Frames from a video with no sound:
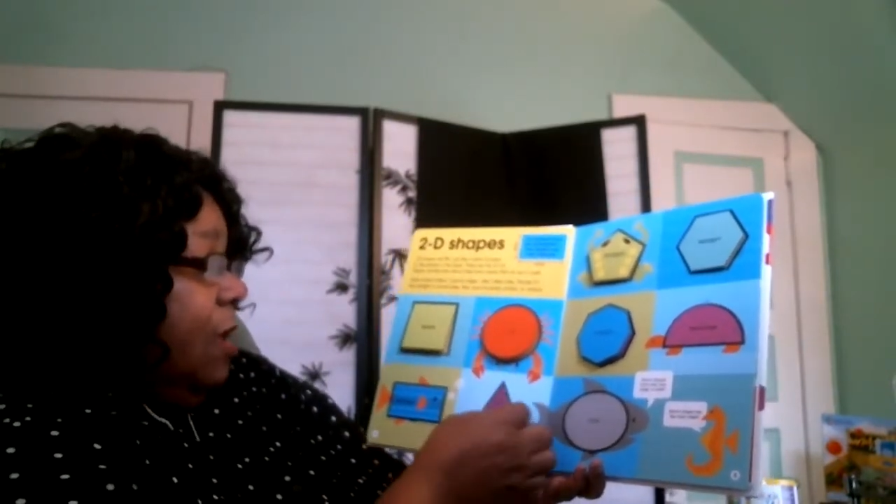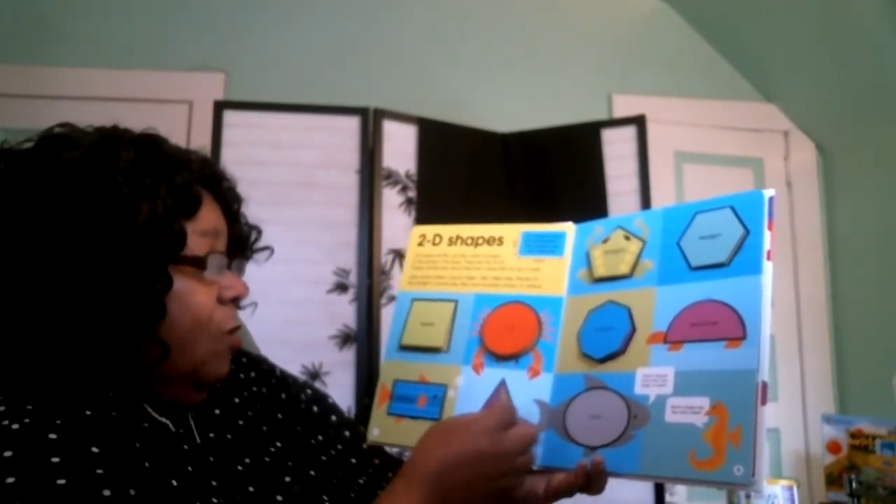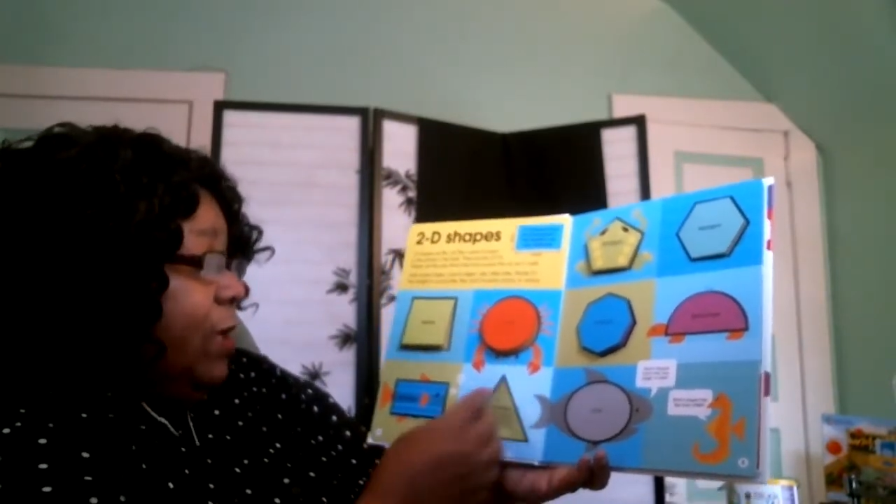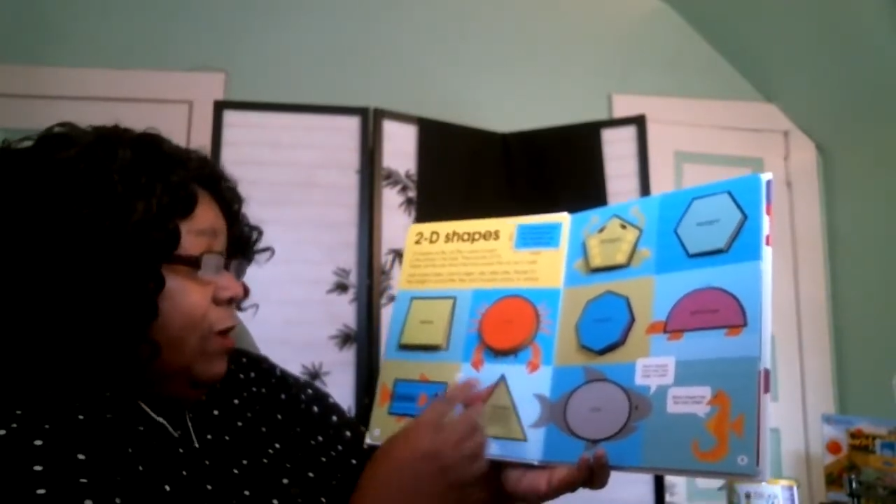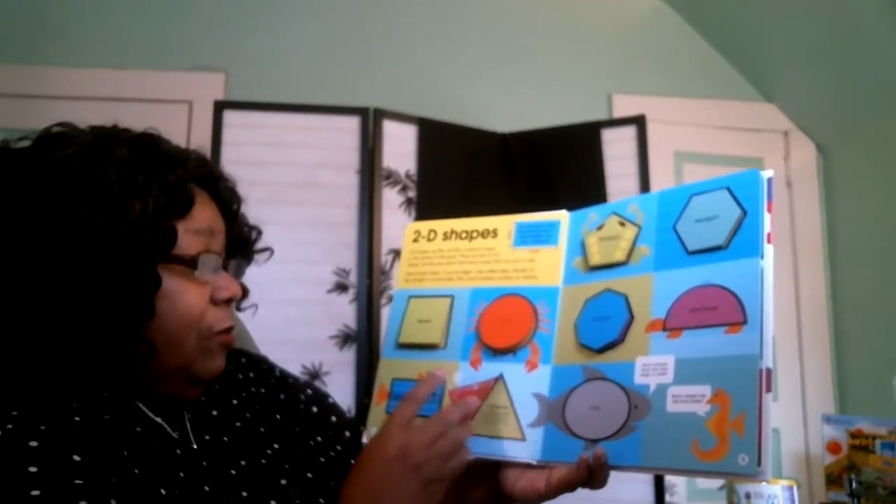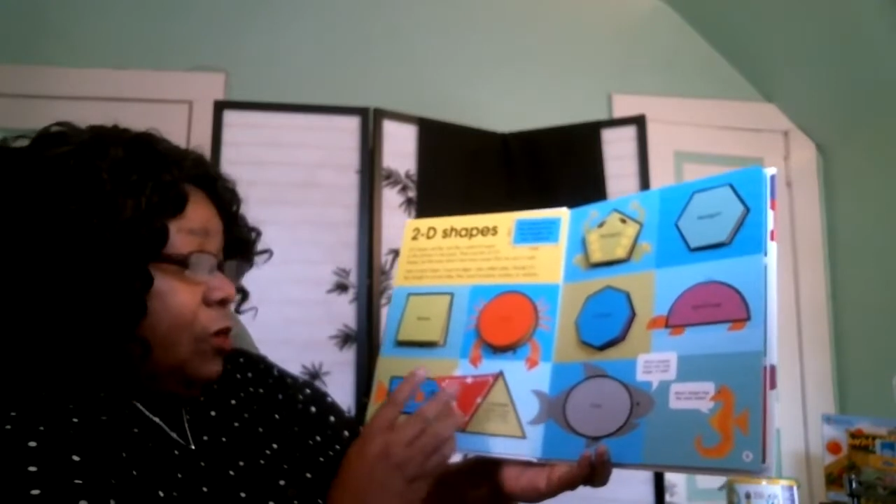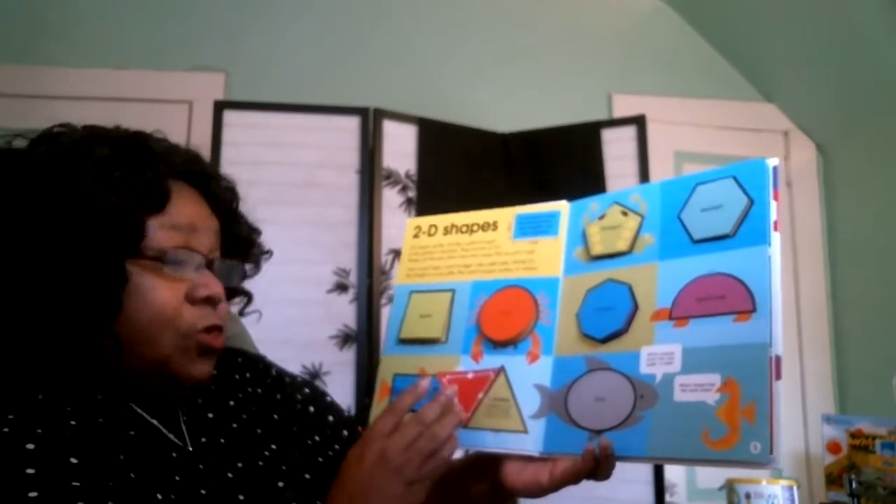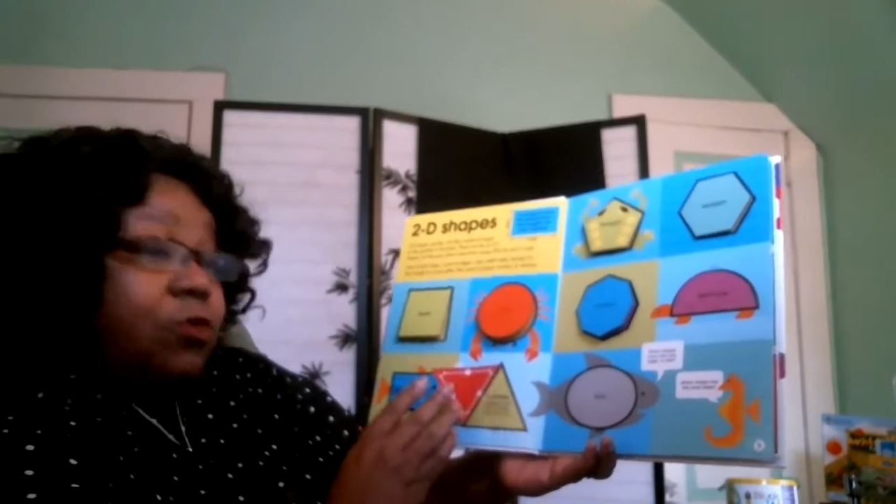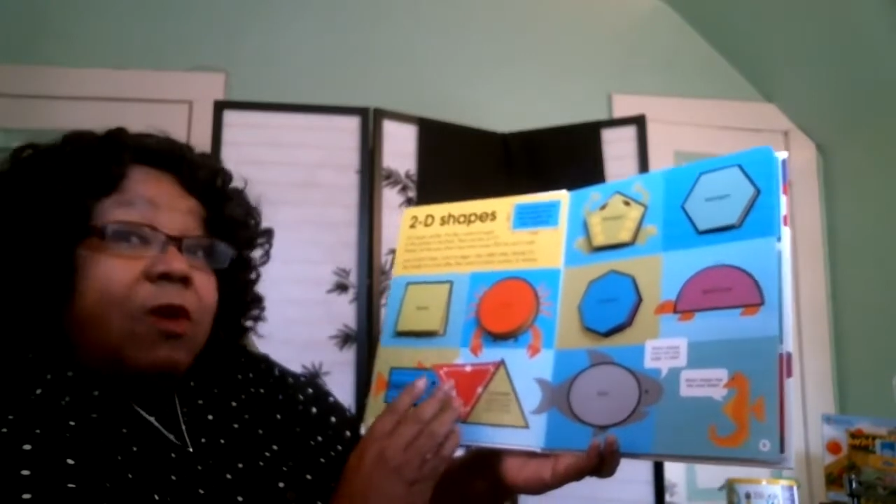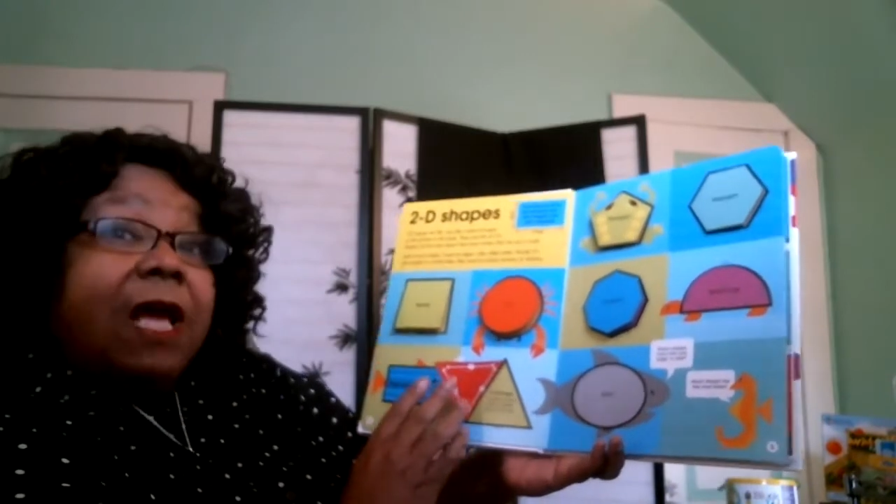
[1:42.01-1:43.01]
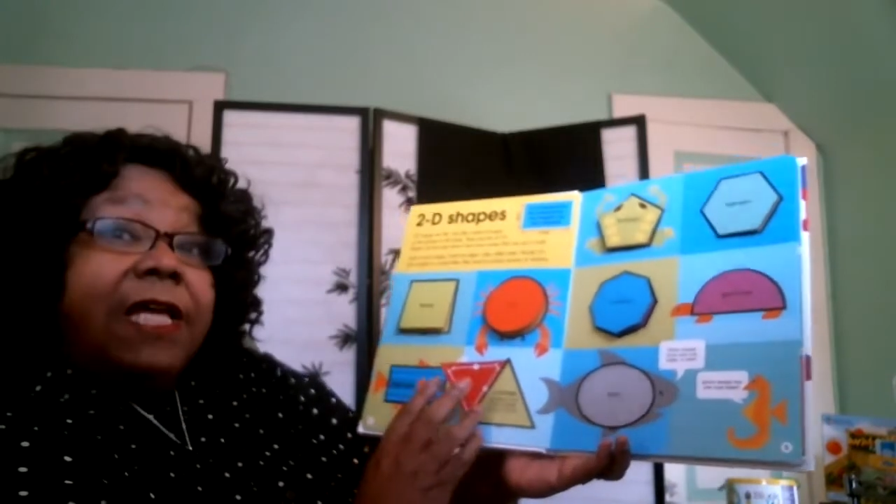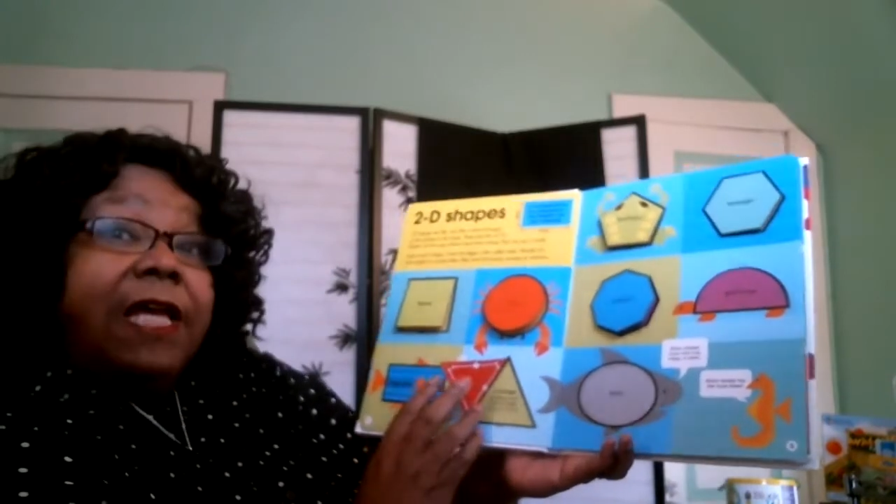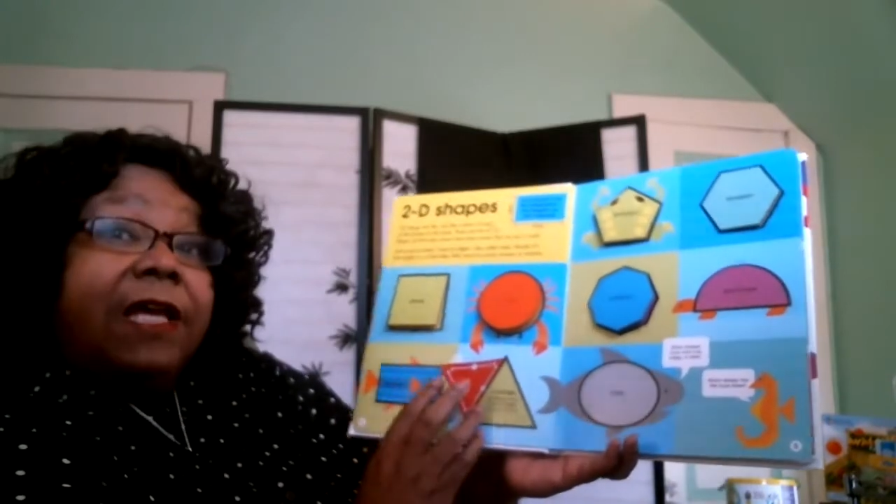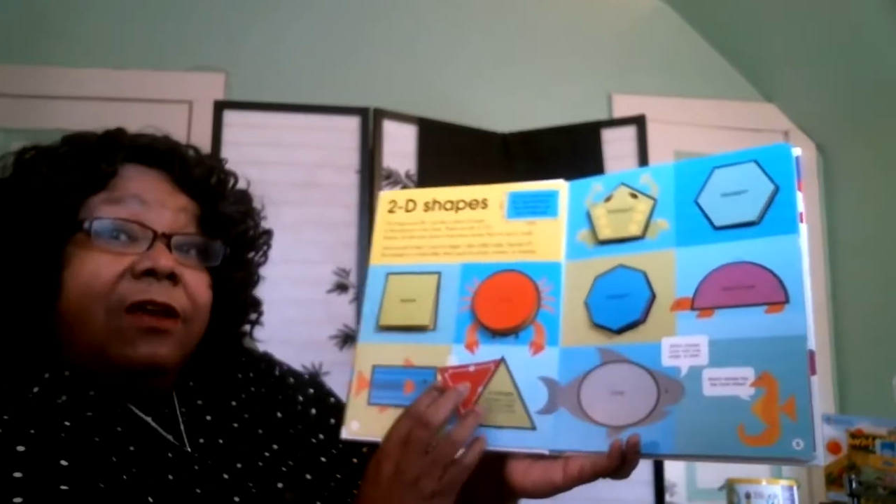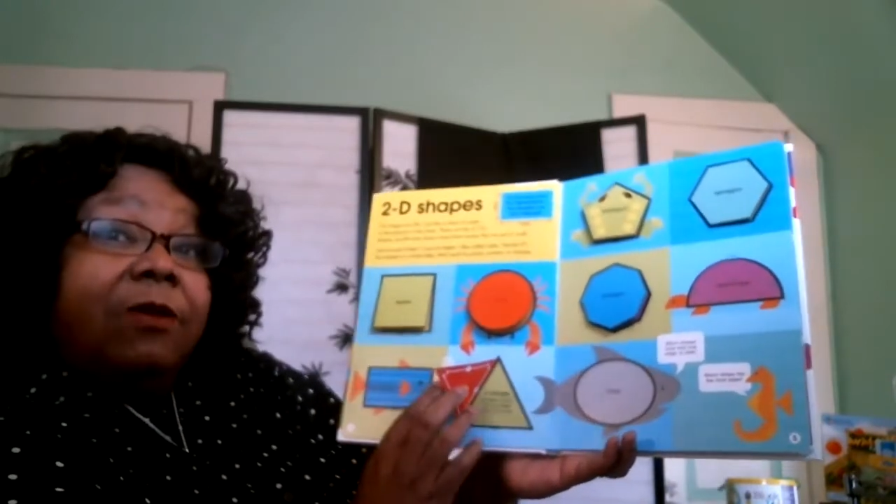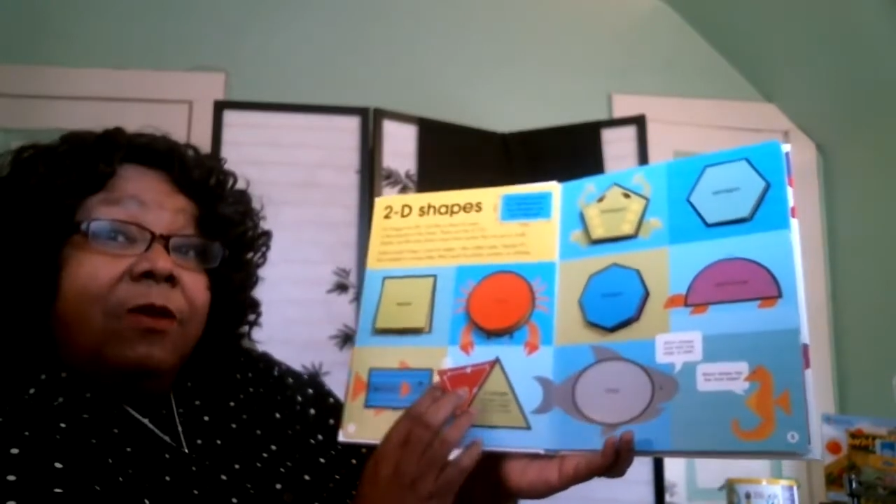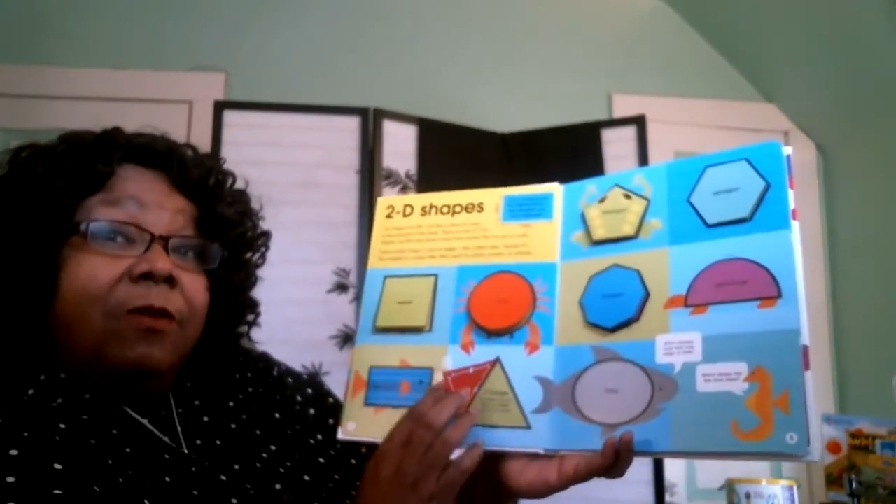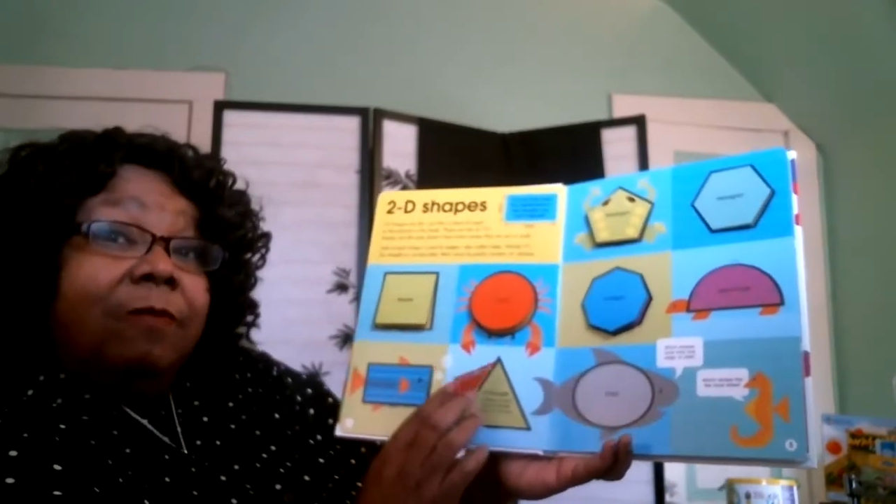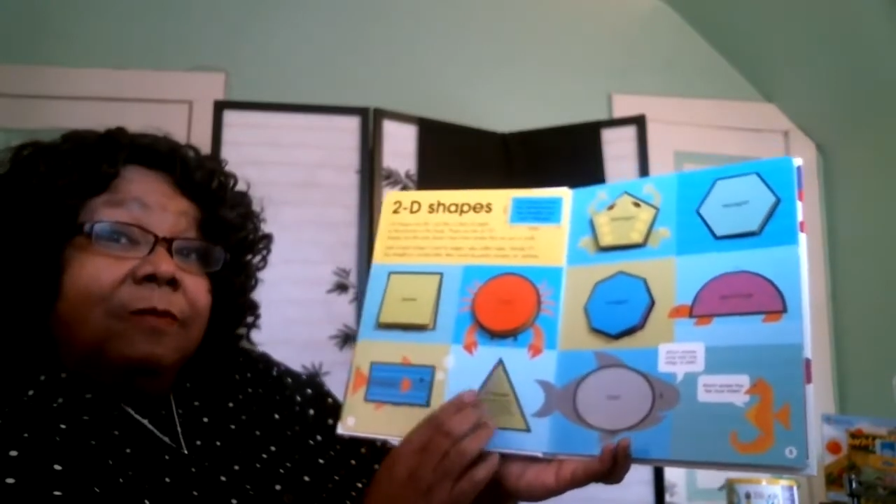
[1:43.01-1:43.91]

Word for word: we have a triangle,